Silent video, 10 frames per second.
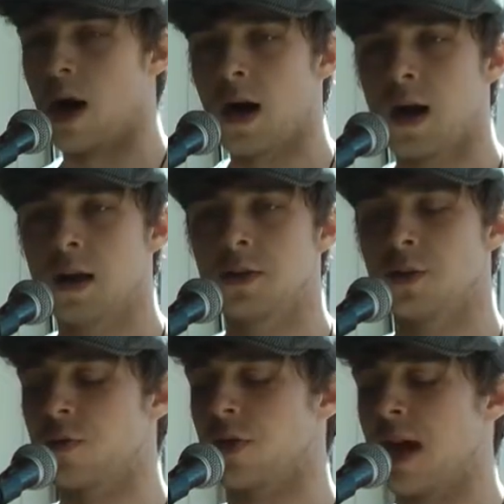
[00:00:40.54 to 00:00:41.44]
Why
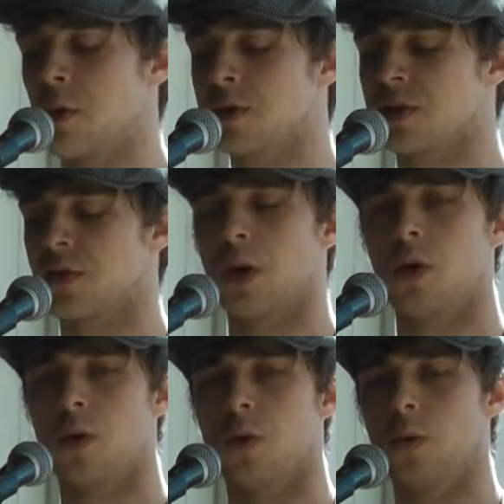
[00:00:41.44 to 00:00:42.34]
do flowers
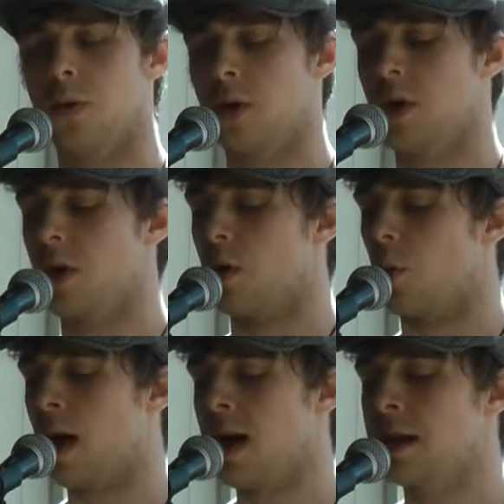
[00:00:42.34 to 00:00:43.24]
flow?
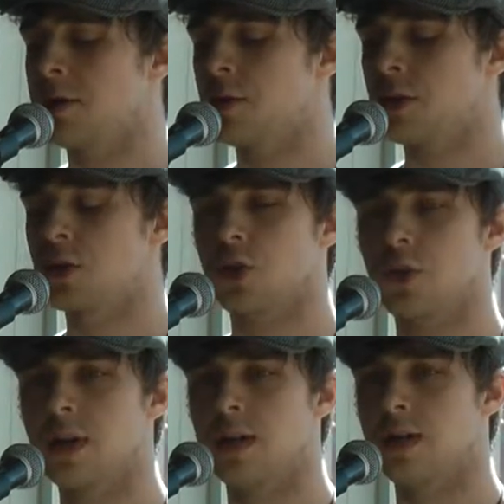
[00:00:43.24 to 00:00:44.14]
Why do the
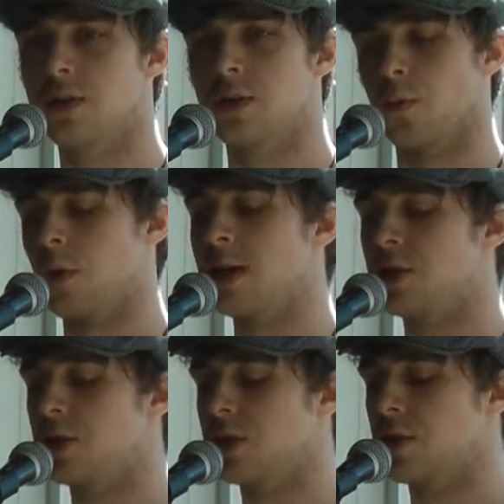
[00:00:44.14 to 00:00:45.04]
trees
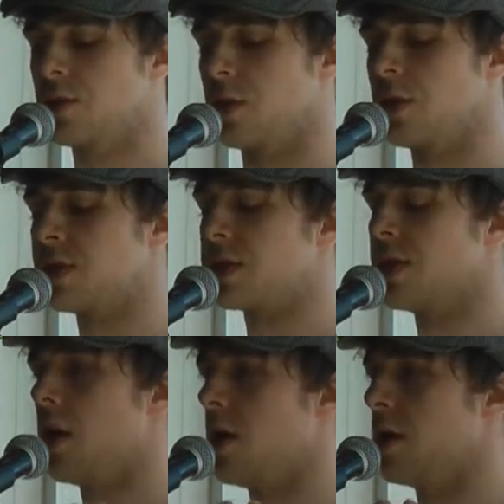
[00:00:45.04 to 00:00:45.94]
reach for the
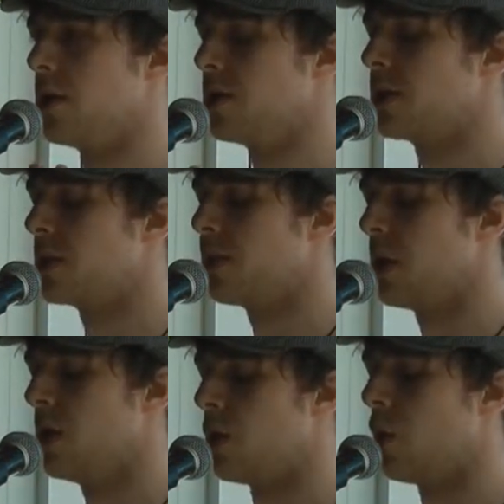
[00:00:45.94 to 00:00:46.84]
stars?
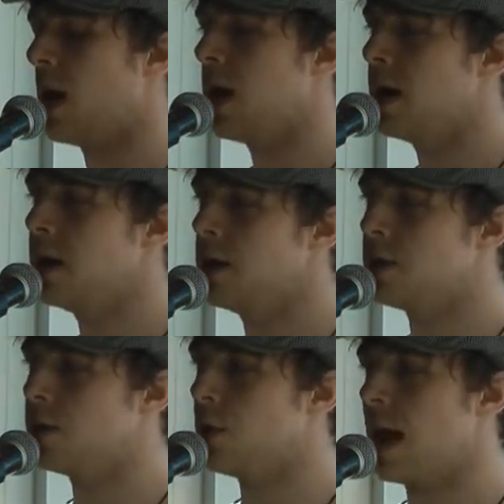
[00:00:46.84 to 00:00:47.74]
Why
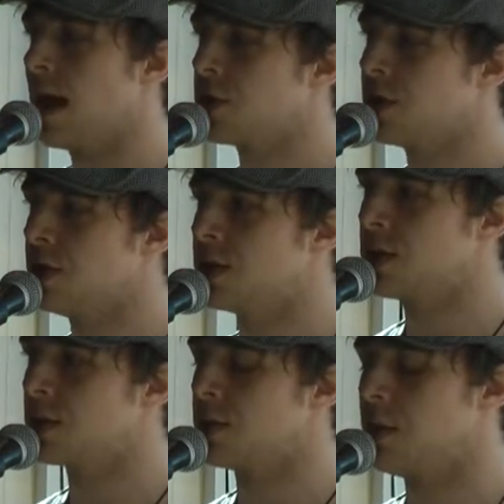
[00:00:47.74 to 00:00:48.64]
do
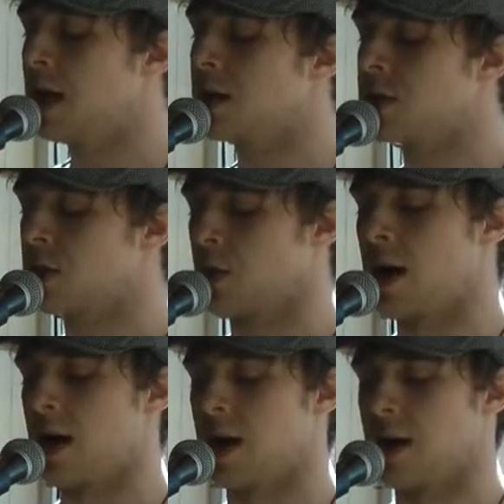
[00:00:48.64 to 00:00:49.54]
ashes make us
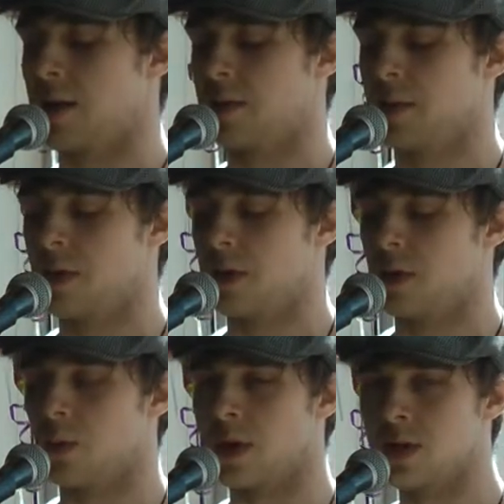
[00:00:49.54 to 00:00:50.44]
cry
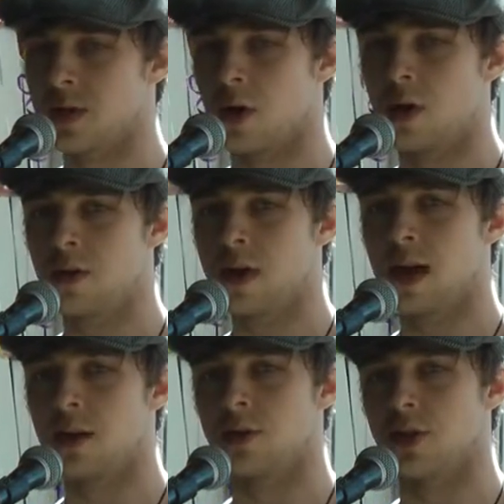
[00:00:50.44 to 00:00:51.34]
when it's all the
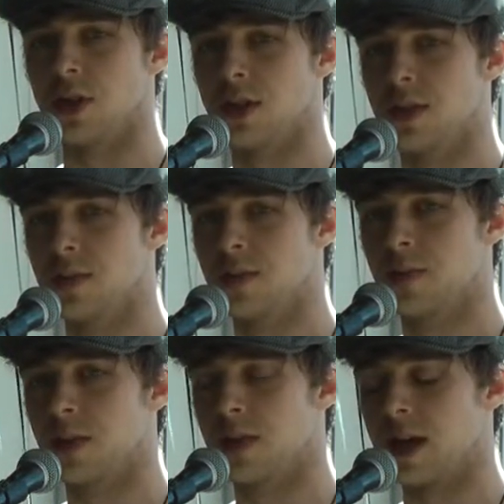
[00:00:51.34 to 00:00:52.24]
energy
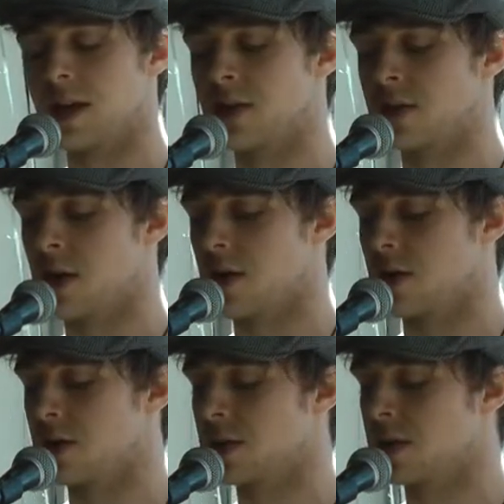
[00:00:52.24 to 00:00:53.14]
that is
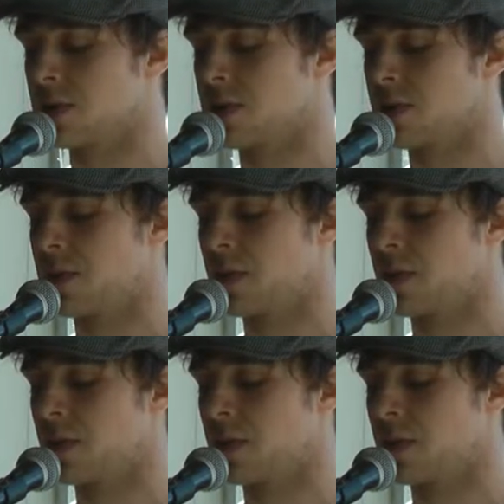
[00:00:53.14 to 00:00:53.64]
ours?